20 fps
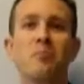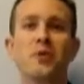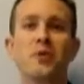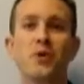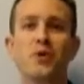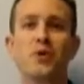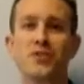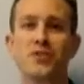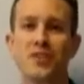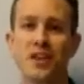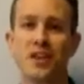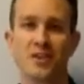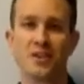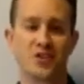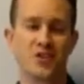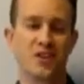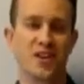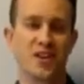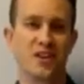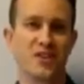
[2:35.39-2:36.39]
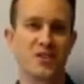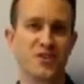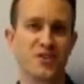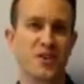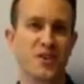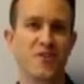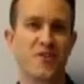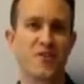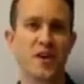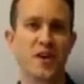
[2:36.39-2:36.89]
abuse in the Elzetta
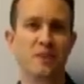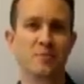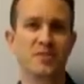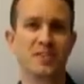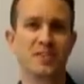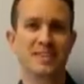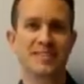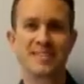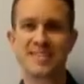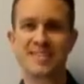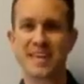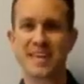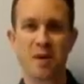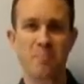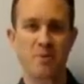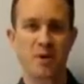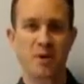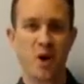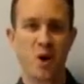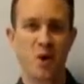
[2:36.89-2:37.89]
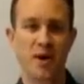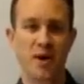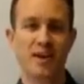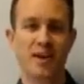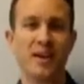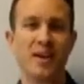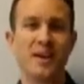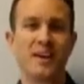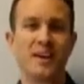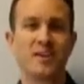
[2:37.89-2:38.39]
ZFL M60 kept going.
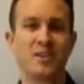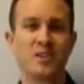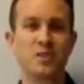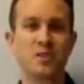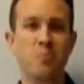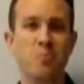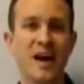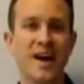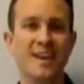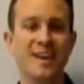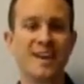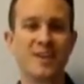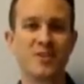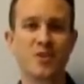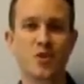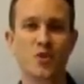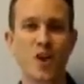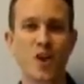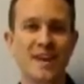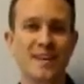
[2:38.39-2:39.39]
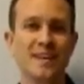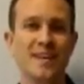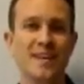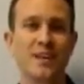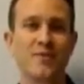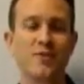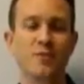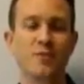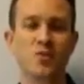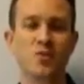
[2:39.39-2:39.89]
Despite a direct
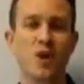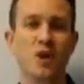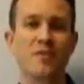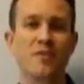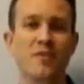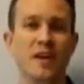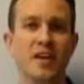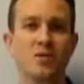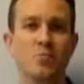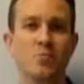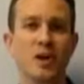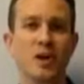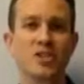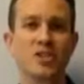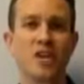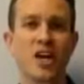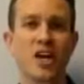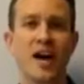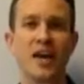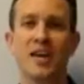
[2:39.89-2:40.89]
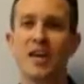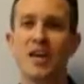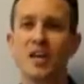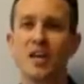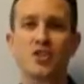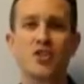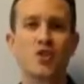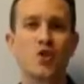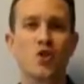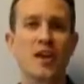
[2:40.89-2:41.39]
hit from 12-gauge buckshot
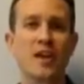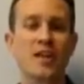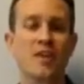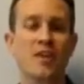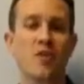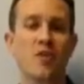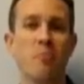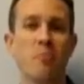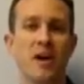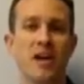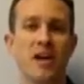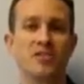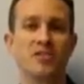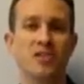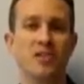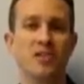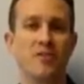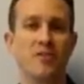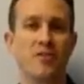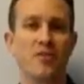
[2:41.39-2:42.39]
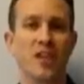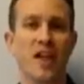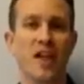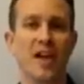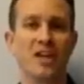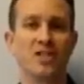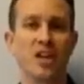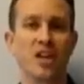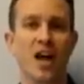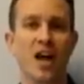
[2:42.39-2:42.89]
straight into the bezel of the
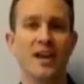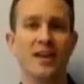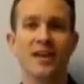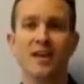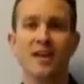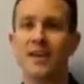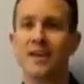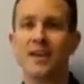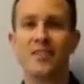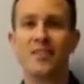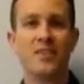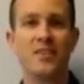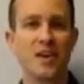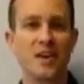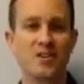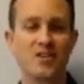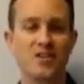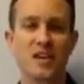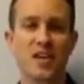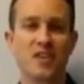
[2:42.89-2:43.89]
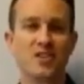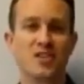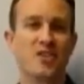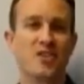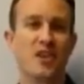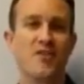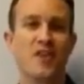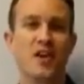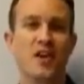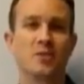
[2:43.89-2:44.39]
flashlight, the Elzetta
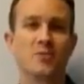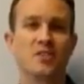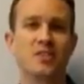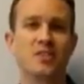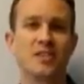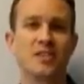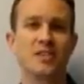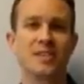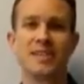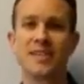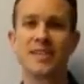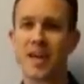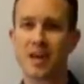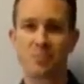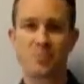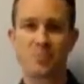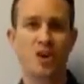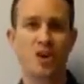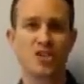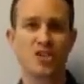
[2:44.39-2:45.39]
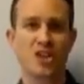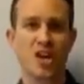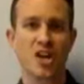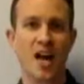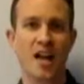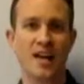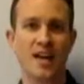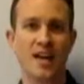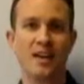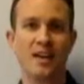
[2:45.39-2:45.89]
ZFL M60 kept on
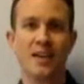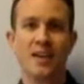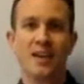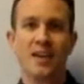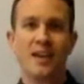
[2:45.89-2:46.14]
shining.